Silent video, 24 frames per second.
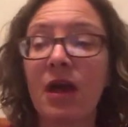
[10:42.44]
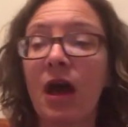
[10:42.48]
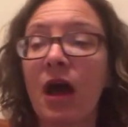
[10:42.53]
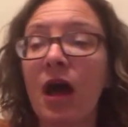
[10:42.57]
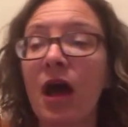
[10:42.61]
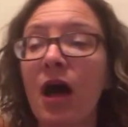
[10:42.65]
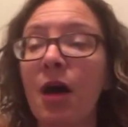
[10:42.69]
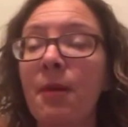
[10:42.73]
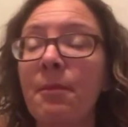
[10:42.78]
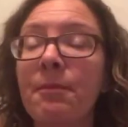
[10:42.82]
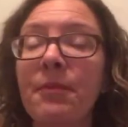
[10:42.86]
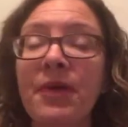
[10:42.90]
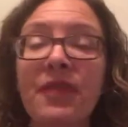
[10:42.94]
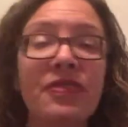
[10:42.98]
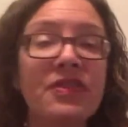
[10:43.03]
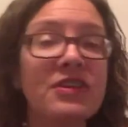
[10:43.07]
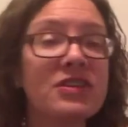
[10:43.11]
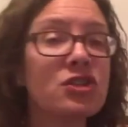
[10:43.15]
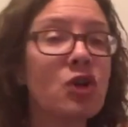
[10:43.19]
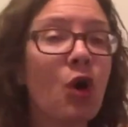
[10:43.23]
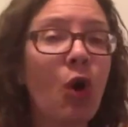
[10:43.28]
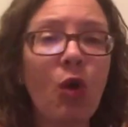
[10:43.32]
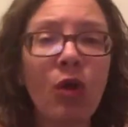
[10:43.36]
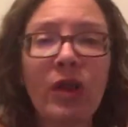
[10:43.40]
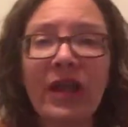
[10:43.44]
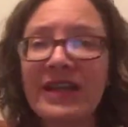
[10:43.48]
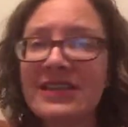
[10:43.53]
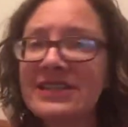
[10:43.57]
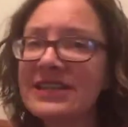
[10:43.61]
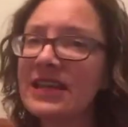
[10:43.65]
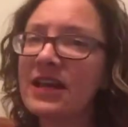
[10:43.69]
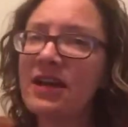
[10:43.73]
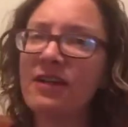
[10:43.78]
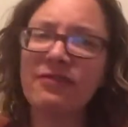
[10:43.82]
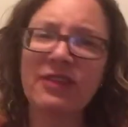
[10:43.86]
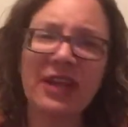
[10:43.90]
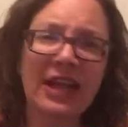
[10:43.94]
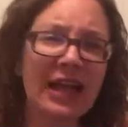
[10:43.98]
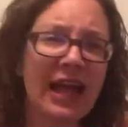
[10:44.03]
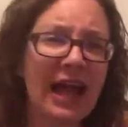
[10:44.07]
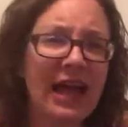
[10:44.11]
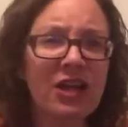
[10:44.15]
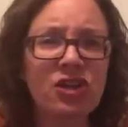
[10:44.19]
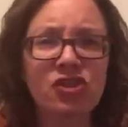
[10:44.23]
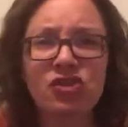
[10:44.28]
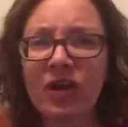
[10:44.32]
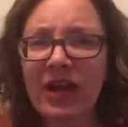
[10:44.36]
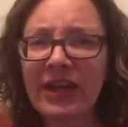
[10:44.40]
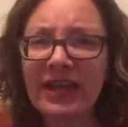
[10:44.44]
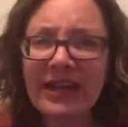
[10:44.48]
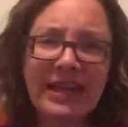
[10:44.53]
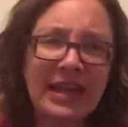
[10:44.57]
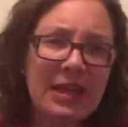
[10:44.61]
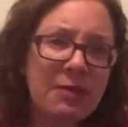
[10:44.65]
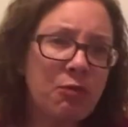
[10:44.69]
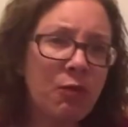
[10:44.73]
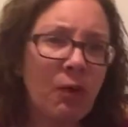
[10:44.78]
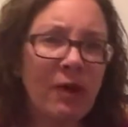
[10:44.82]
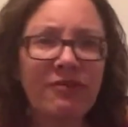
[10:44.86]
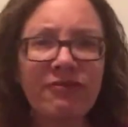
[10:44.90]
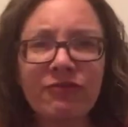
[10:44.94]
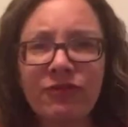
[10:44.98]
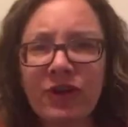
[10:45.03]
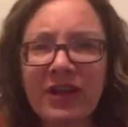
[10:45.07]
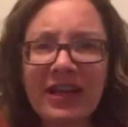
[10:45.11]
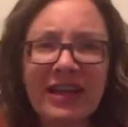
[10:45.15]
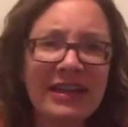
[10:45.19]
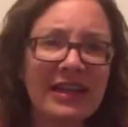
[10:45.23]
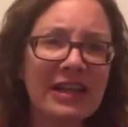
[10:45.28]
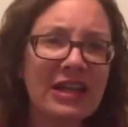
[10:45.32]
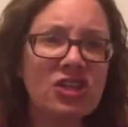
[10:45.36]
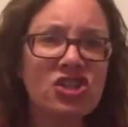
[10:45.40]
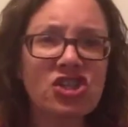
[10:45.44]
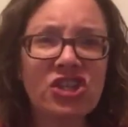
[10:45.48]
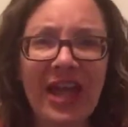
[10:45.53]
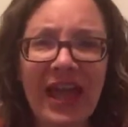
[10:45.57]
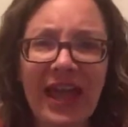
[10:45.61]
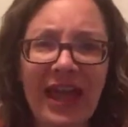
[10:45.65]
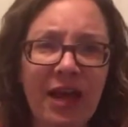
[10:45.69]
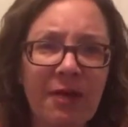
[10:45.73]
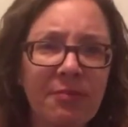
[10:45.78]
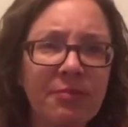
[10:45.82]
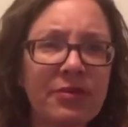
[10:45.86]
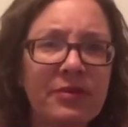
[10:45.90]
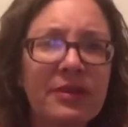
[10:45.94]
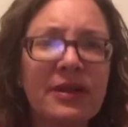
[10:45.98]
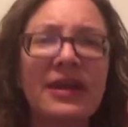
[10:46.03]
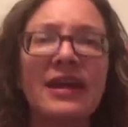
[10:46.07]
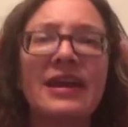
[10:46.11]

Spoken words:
But this whole idea of like kind of trying to keep one foot in each camp